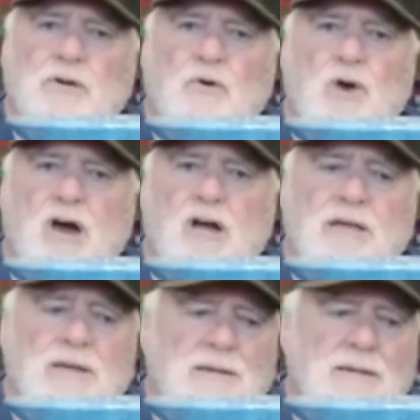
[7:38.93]

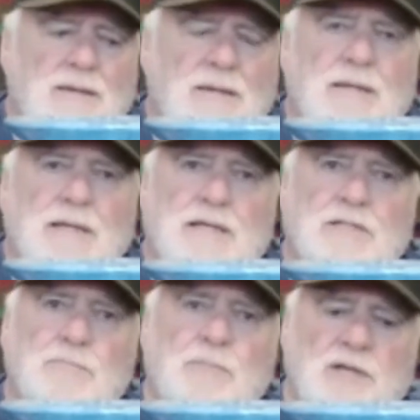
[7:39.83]
Crock
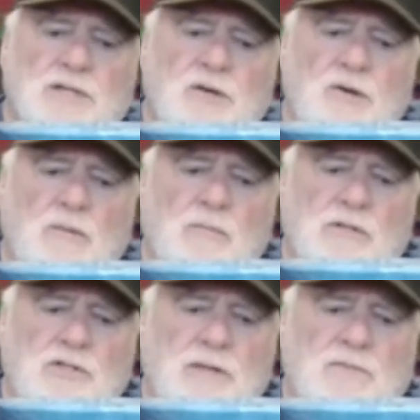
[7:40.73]
spittoon. I'm
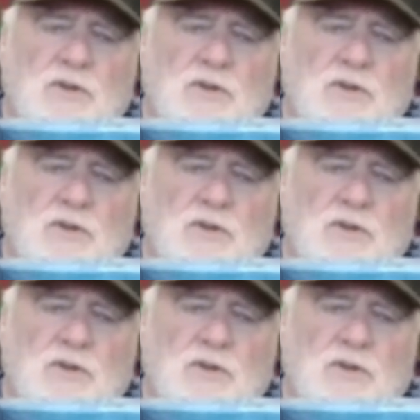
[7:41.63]
going to